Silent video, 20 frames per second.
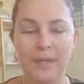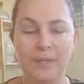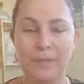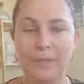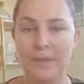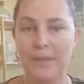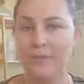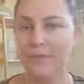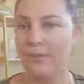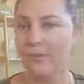
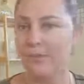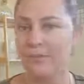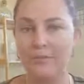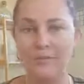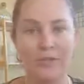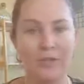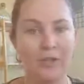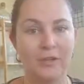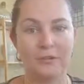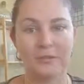with an
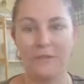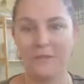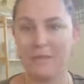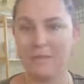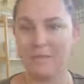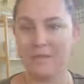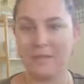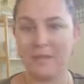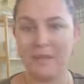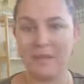envelope for
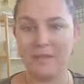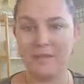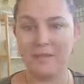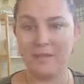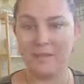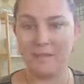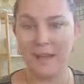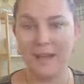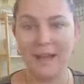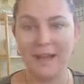them to
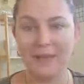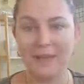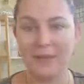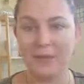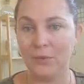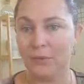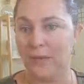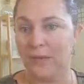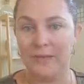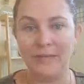post it back,
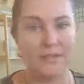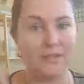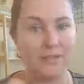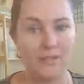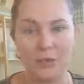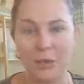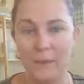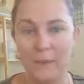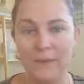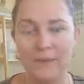or they can
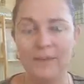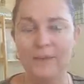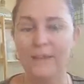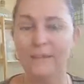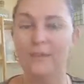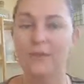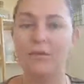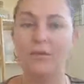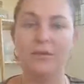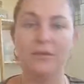drop it
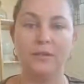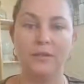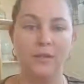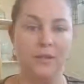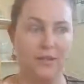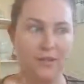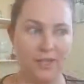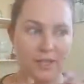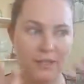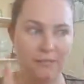in, or
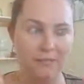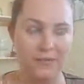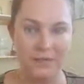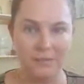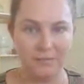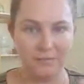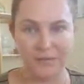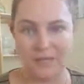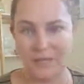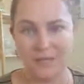if
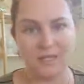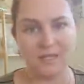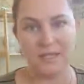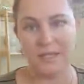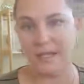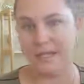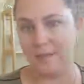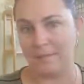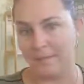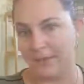you can
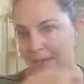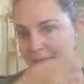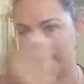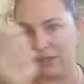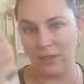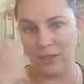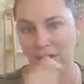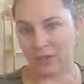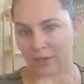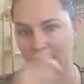see them,
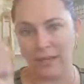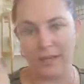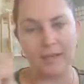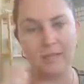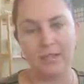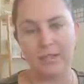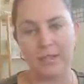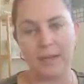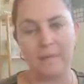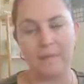they can
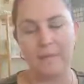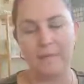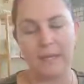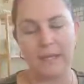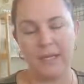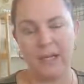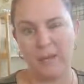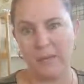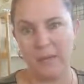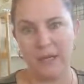just come and
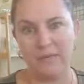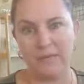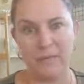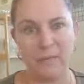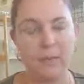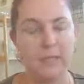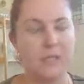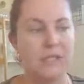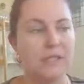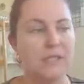pick it up. You don't have to
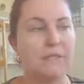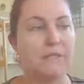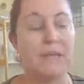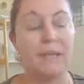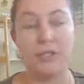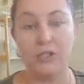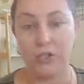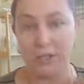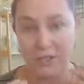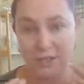post it,
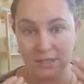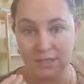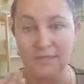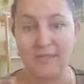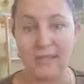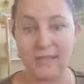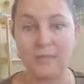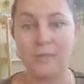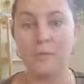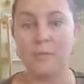but just
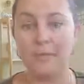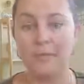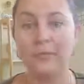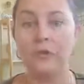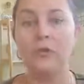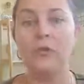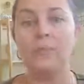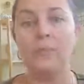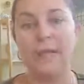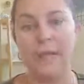send them a
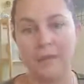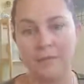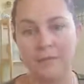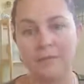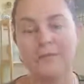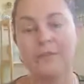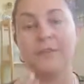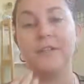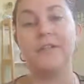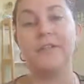form, get them to
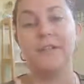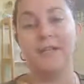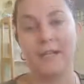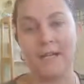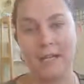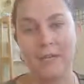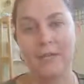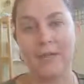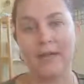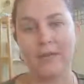fill it in and
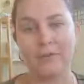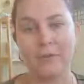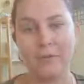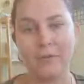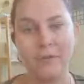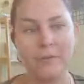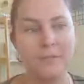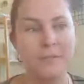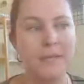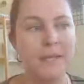get it back from
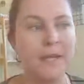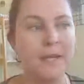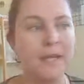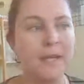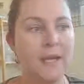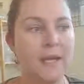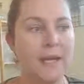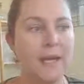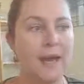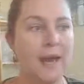them.
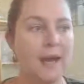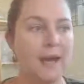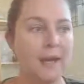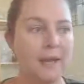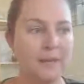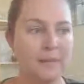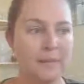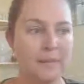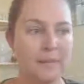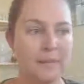
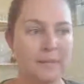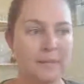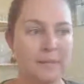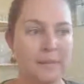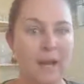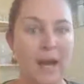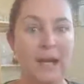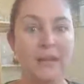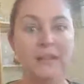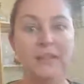
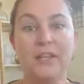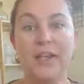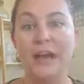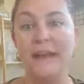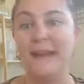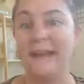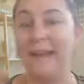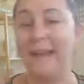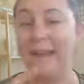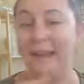But
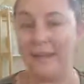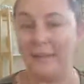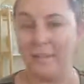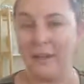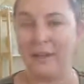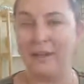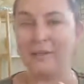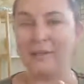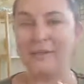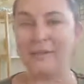that
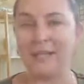email